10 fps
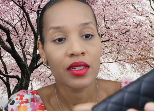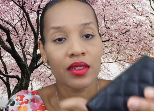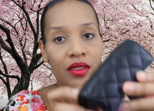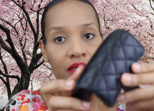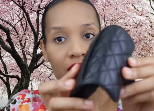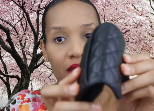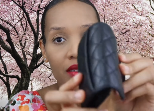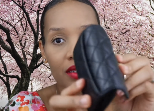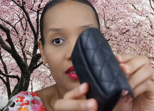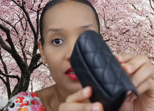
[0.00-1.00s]

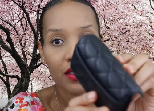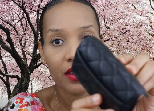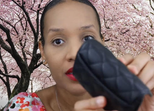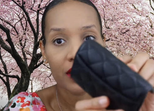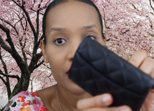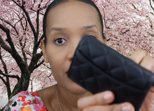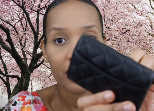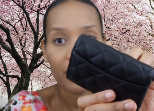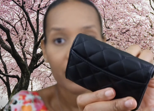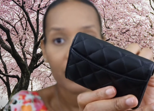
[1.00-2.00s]

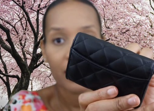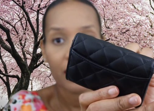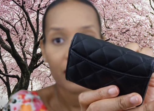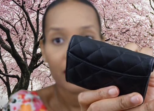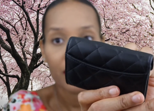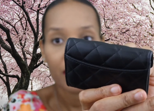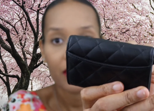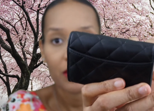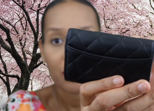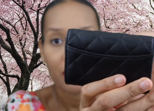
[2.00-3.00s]

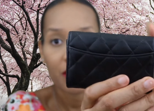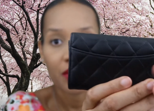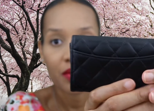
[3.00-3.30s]
Nothing is said.